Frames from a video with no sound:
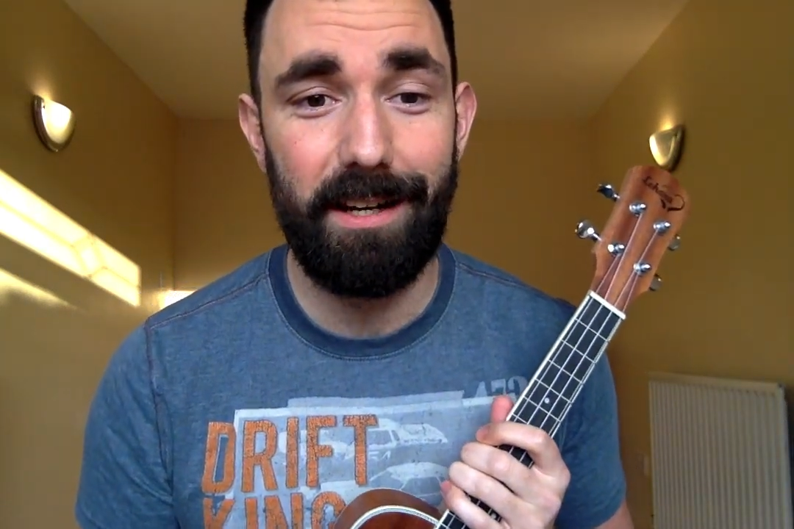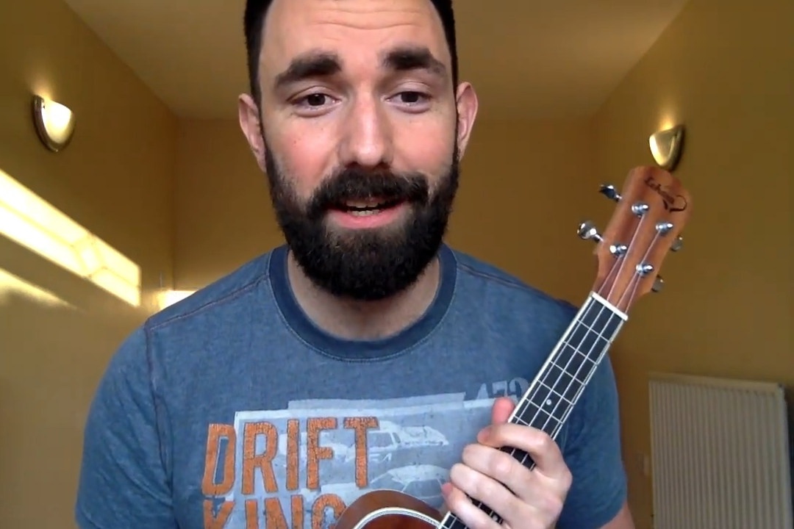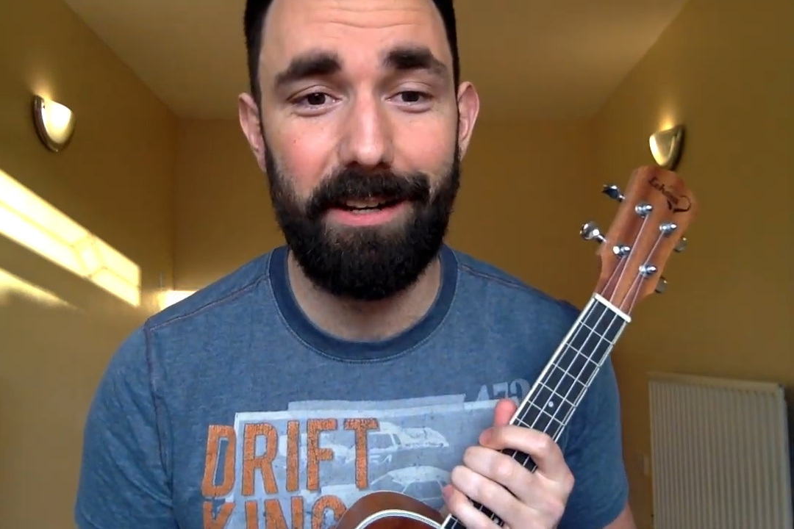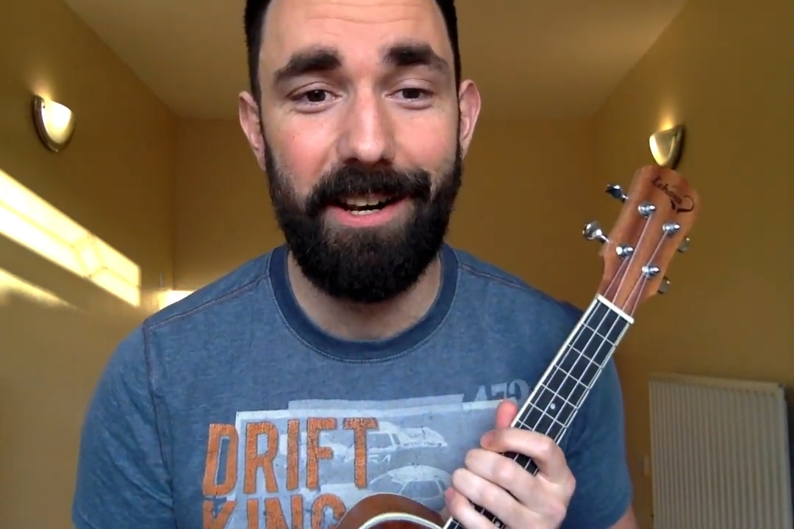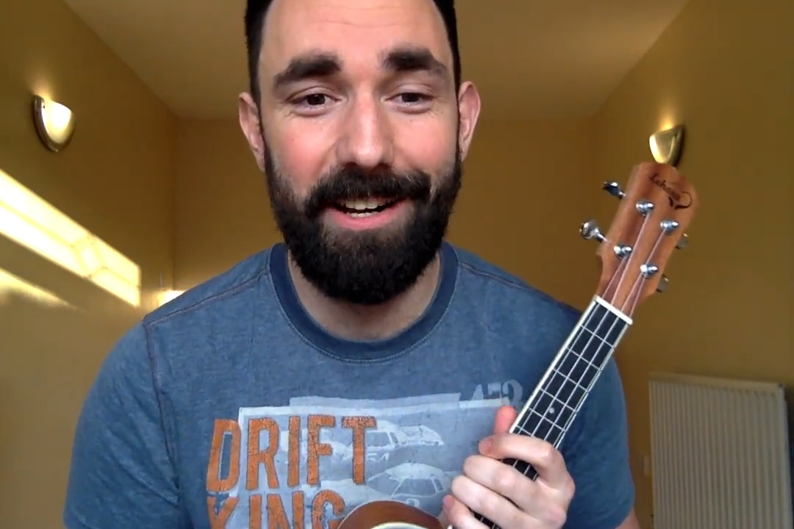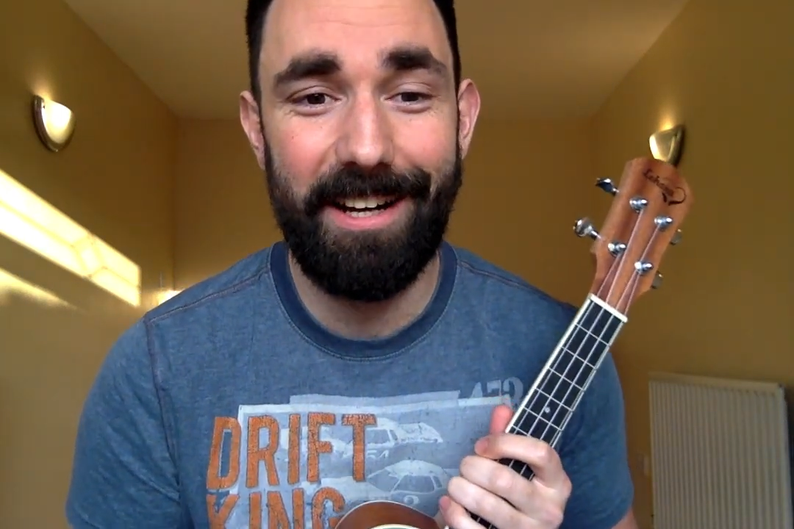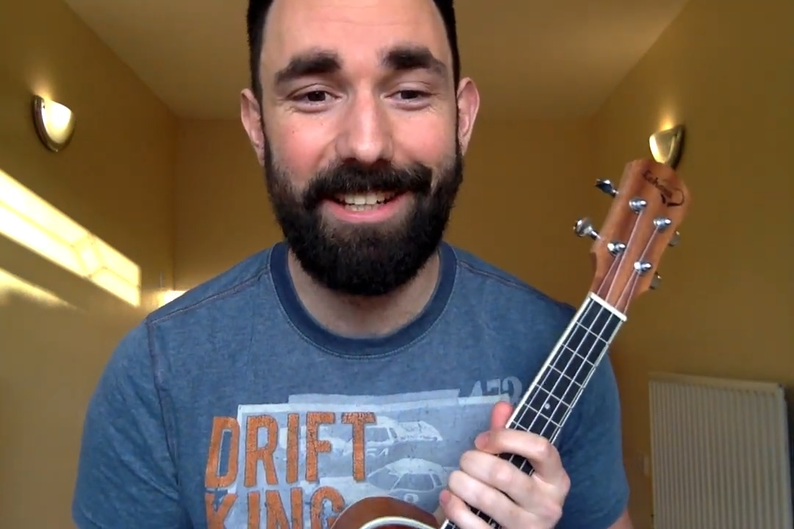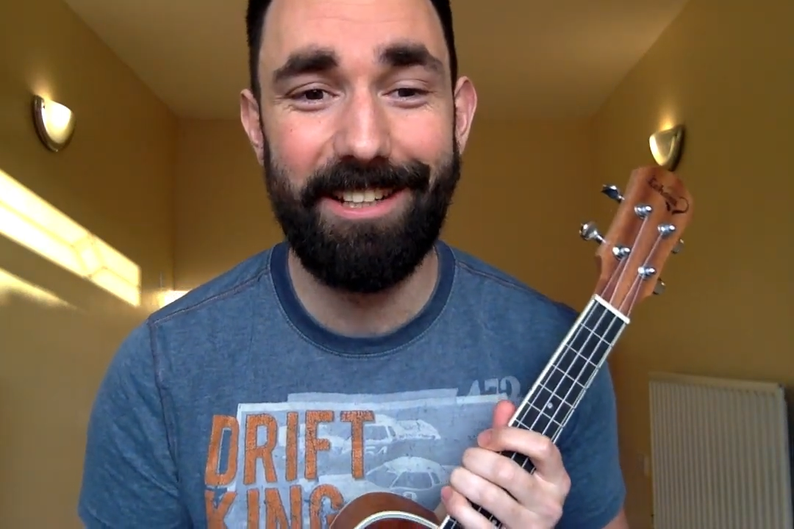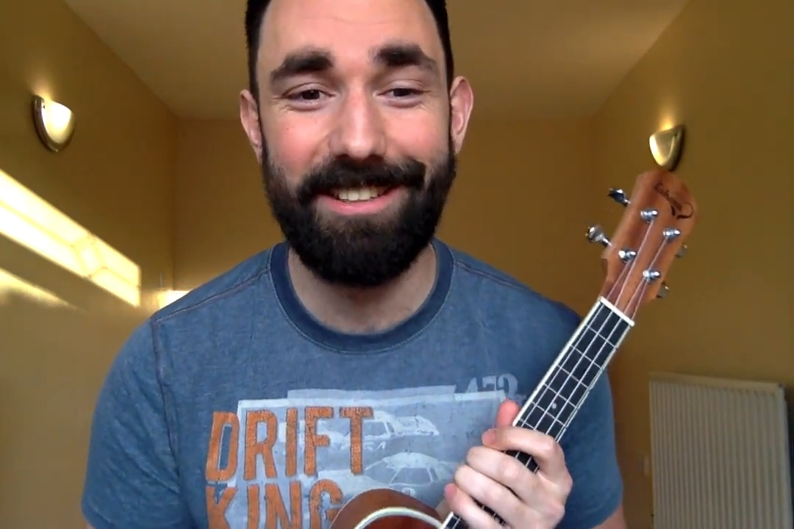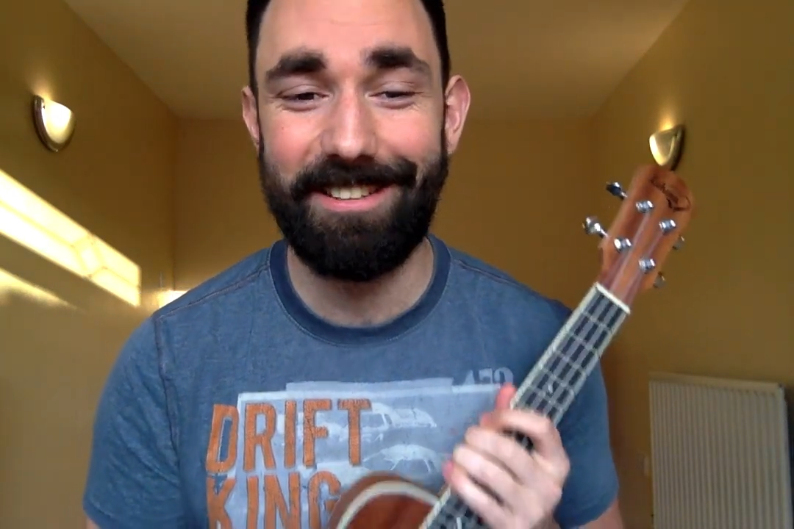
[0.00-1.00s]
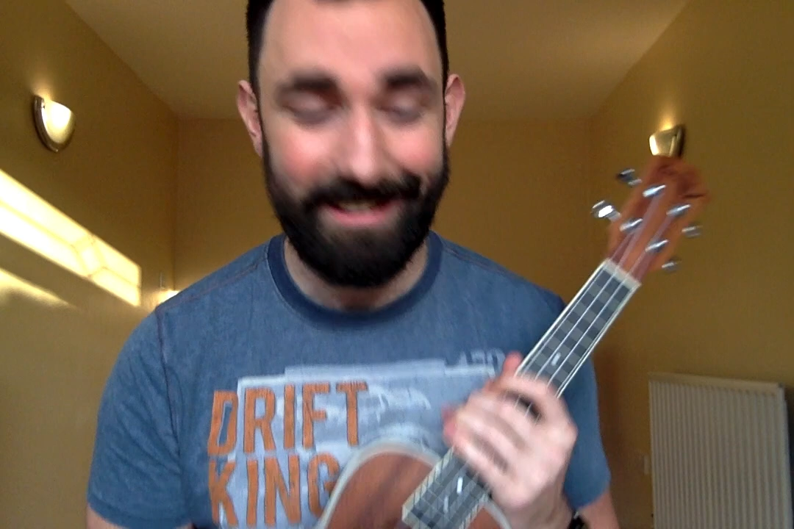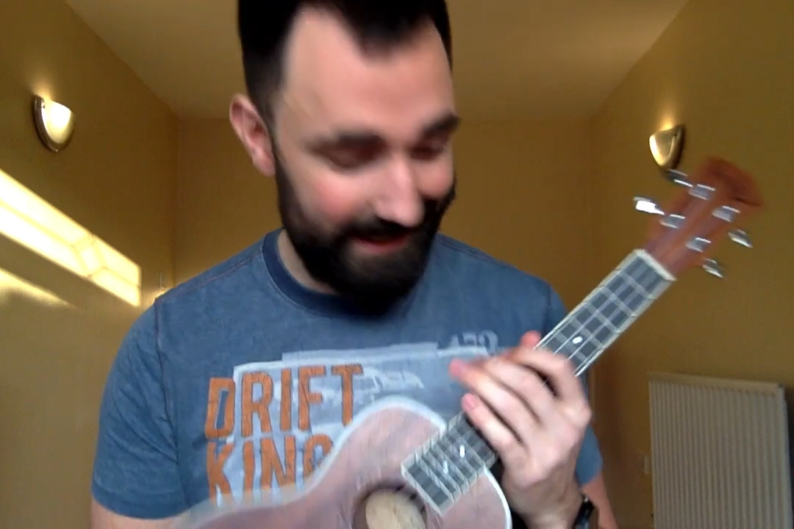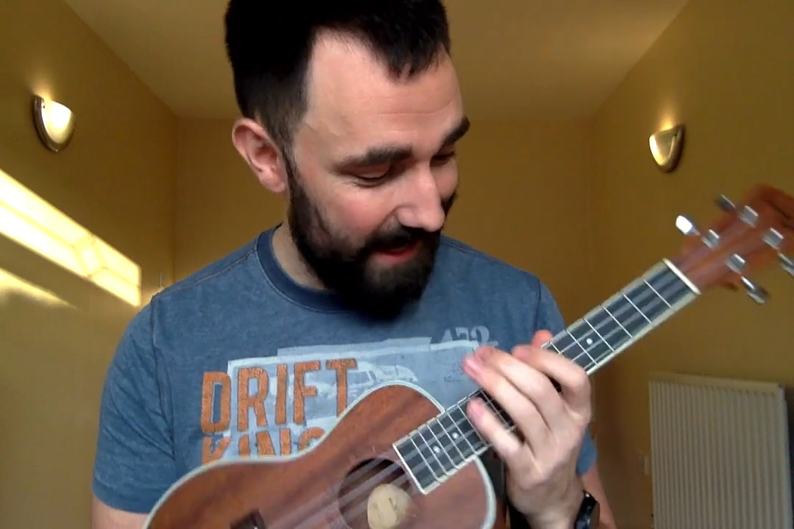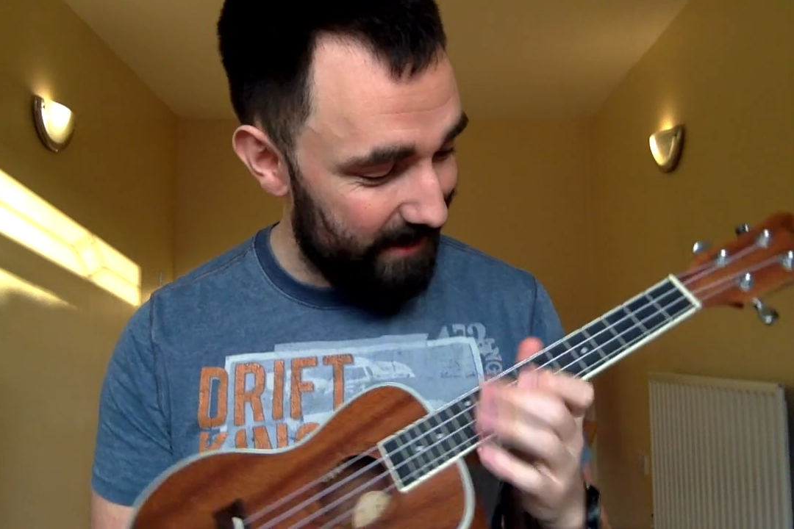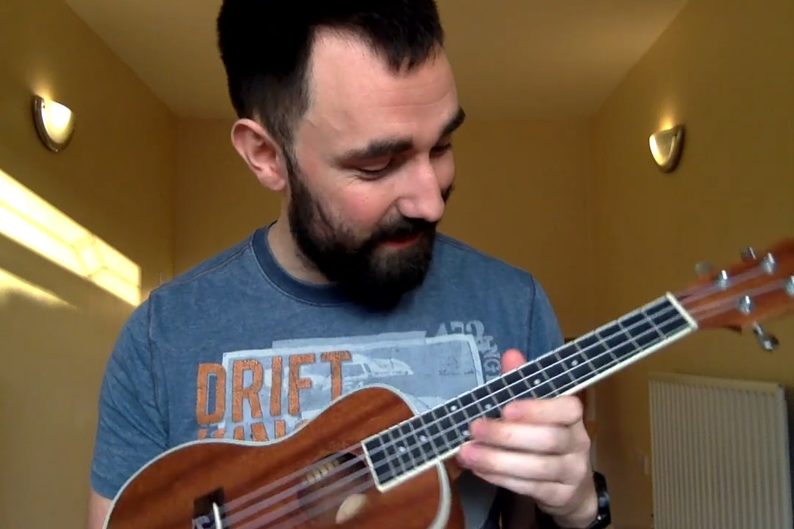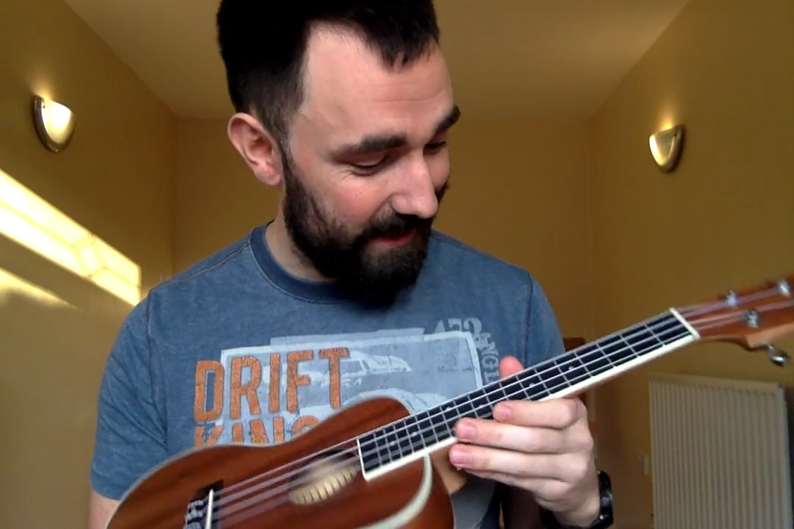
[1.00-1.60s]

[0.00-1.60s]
like you can see now.